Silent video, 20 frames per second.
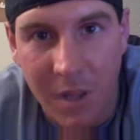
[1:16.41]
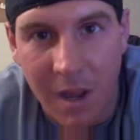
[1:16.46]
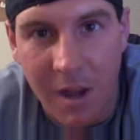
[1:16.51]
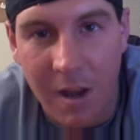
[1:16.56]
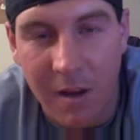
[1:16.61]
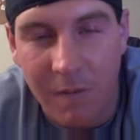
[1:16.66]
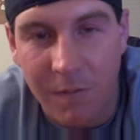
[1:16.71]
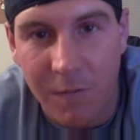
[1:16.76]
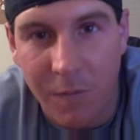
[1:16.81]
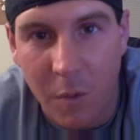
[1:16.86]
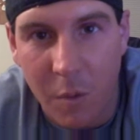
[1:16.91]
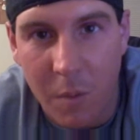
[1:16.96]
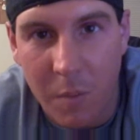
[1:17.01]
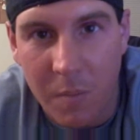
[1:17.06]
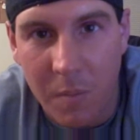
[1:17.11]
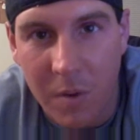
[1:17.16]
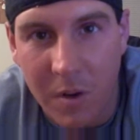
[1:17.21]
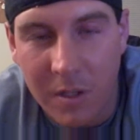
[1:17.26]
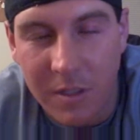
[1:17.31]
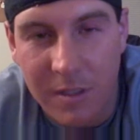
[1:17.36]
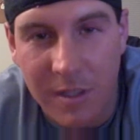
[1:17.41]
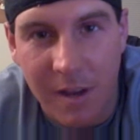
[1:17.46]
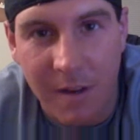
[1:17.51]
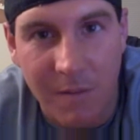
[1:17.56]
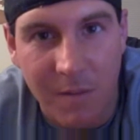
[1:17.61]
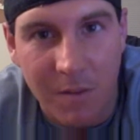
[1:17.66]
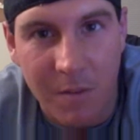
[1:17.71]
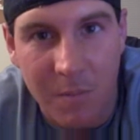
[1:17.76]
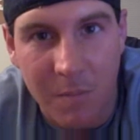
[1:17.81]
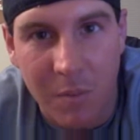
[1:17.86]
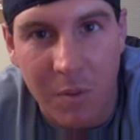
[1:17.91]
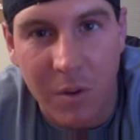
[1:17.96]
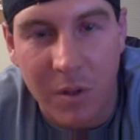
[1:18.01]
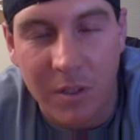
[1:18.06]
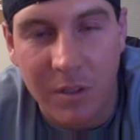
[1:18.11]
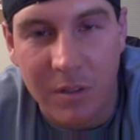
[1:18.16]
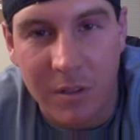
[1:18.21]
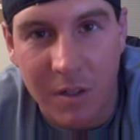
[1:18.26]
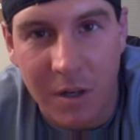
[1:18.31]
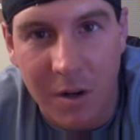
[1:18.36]
of
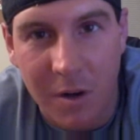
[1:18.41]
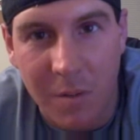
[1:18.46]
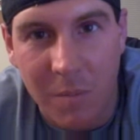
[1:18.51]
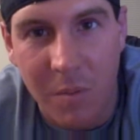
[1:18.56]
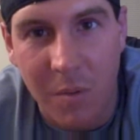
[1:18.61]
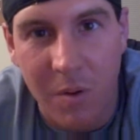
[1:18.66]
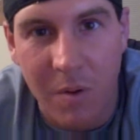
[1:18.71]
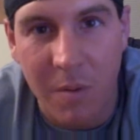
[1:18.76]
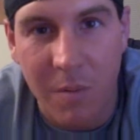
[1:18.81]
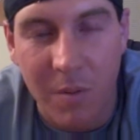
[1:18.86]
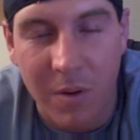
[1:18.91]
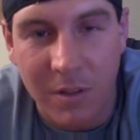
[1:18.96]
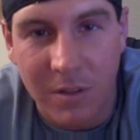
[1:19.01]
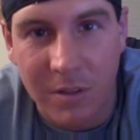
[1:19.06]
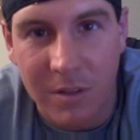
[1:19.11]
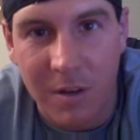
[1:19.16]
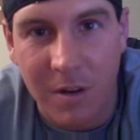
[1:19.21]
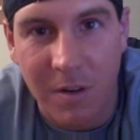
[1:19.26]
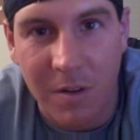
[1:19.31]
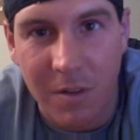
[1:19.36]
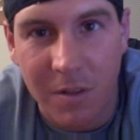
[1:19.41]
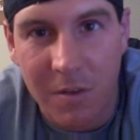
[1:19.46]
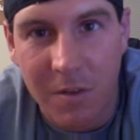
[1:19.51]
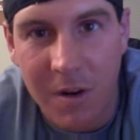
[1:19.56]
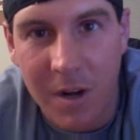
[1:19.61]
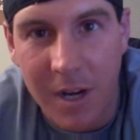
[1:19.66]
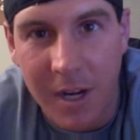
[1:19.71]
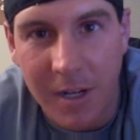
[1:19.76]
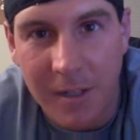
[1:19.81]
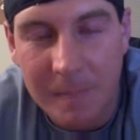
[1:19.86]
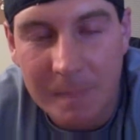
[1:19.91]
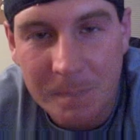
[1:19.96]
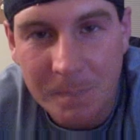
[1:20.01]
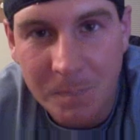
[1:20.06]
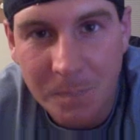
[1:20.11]
4.7.0.103.